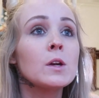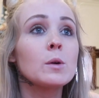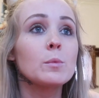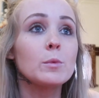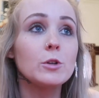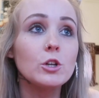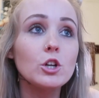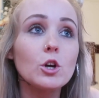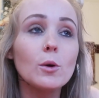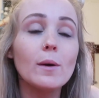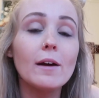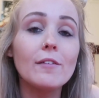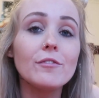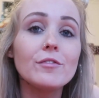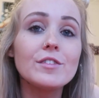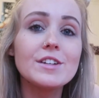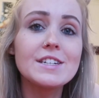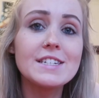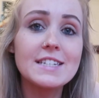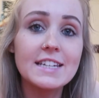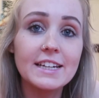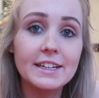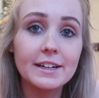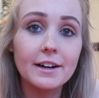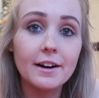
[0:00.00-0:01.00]
When you go out for
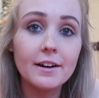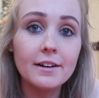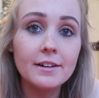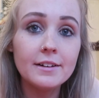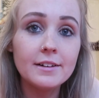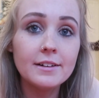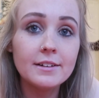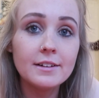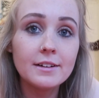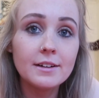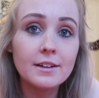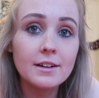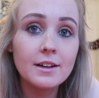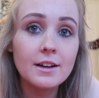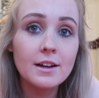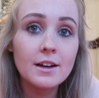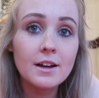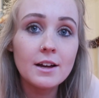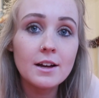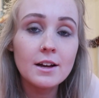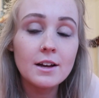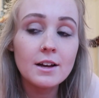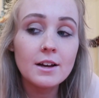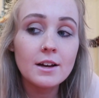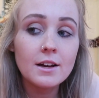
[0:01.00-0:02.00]
dinner,
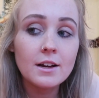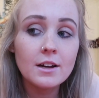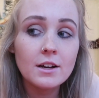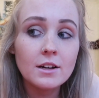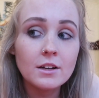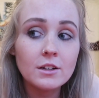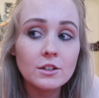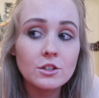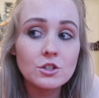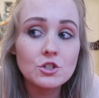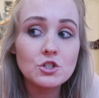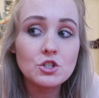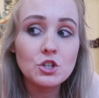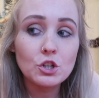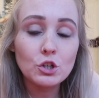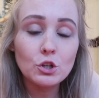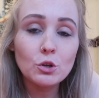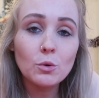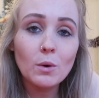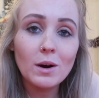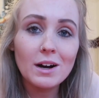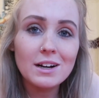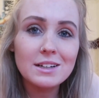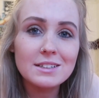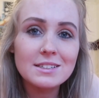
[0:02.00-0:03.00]
do
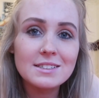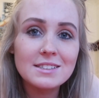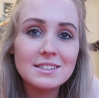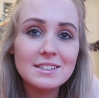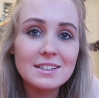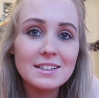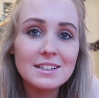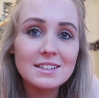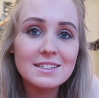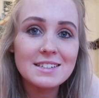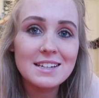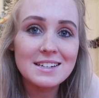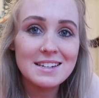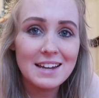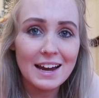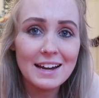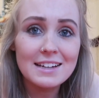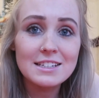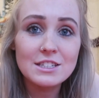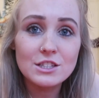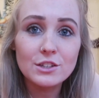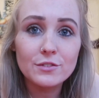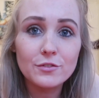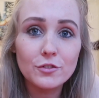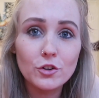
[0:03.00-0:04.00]
you ask to
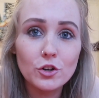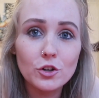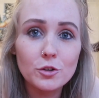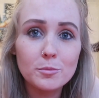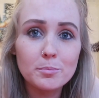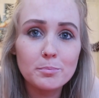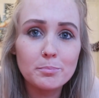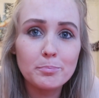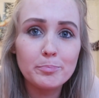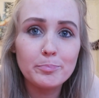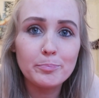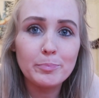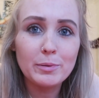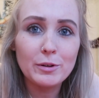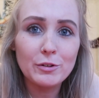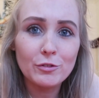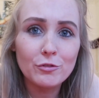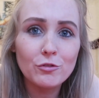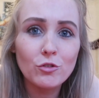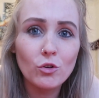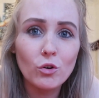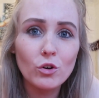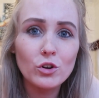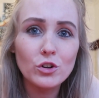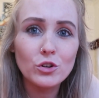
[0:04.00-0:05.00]
taste the food
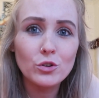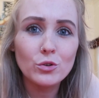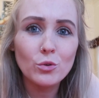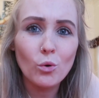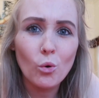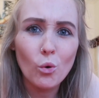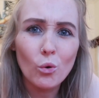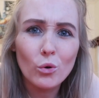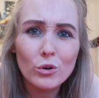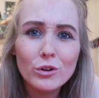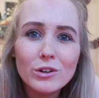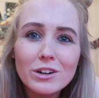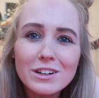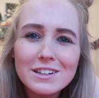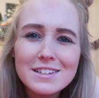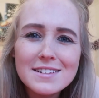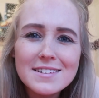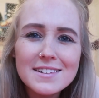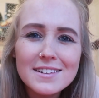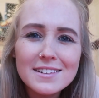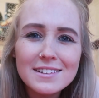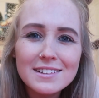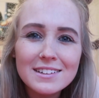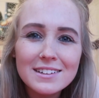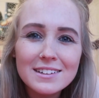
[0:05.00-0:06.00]
before you order
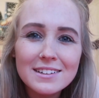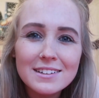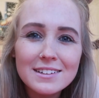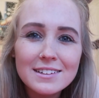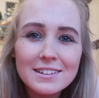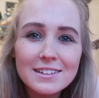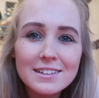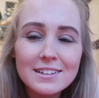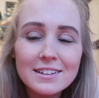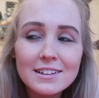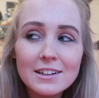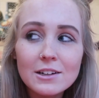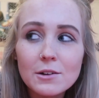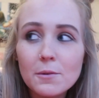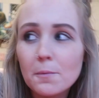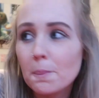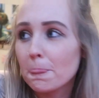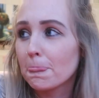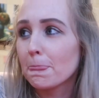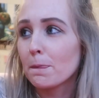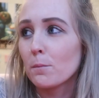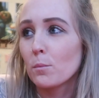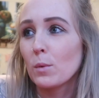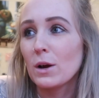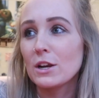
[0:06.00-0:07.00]
it?
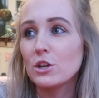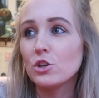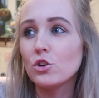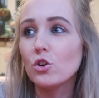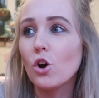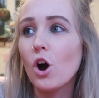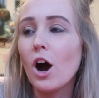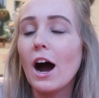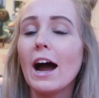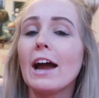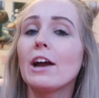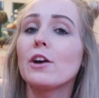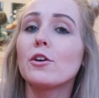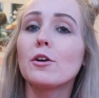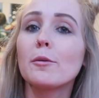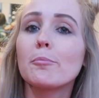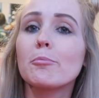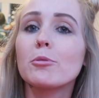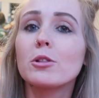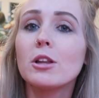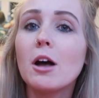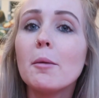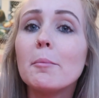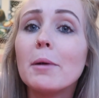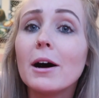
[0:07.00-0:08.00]
When you hire a
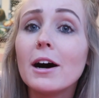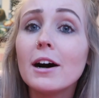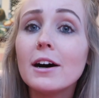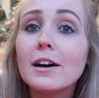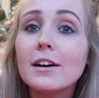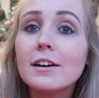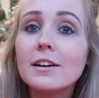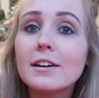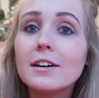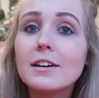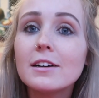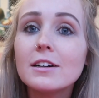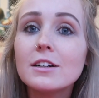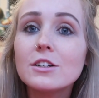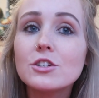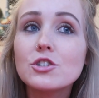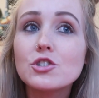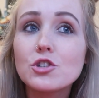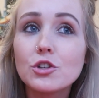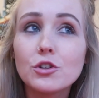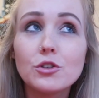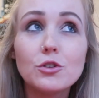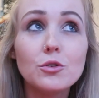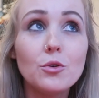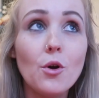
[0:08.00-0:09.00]
plumber,
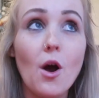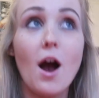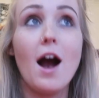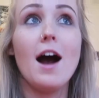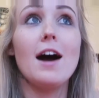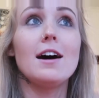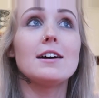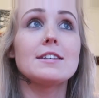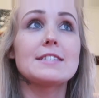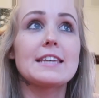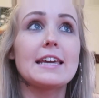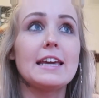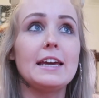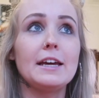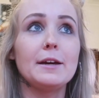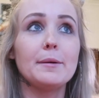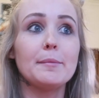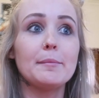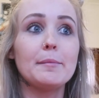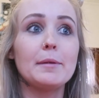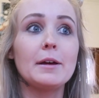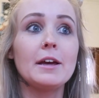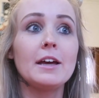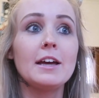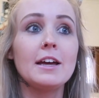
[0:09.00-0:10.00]
do you ask
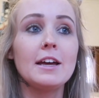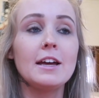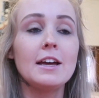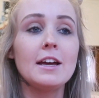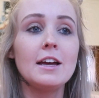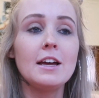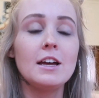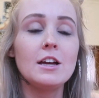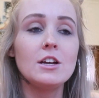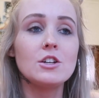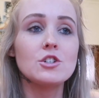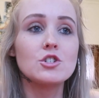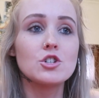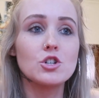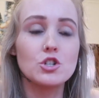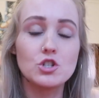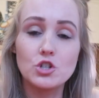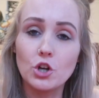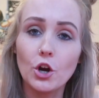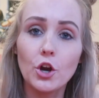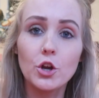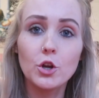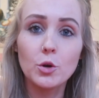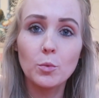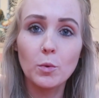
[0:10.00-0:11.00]
him to
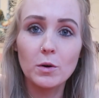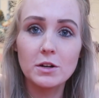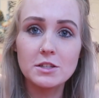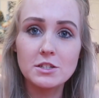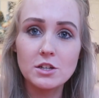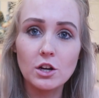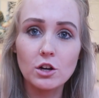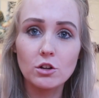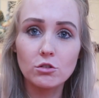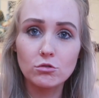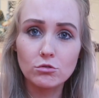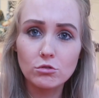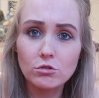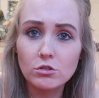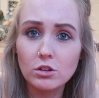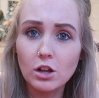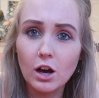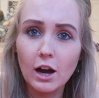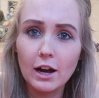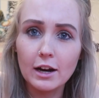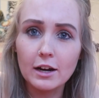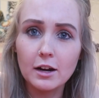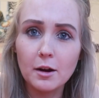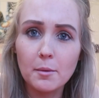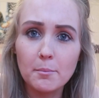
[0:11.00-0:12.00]
show you what it's gonna look
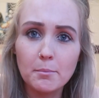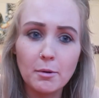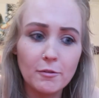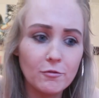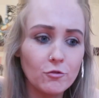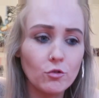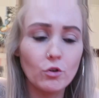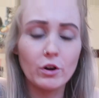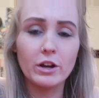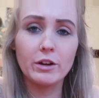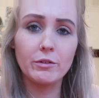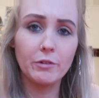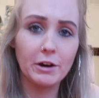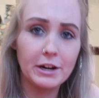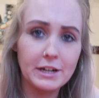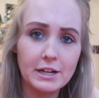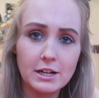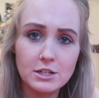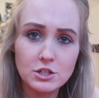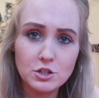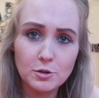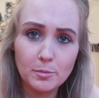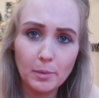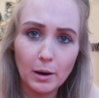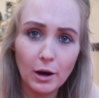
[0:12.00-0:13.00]
like before he
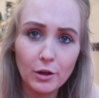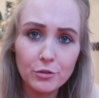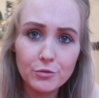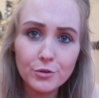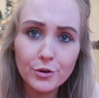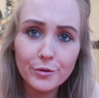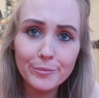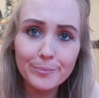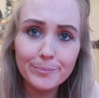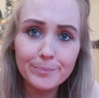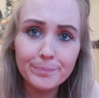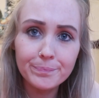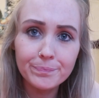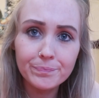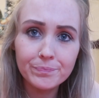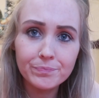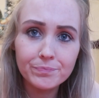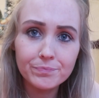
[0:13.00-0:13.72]
redoes your bathroom?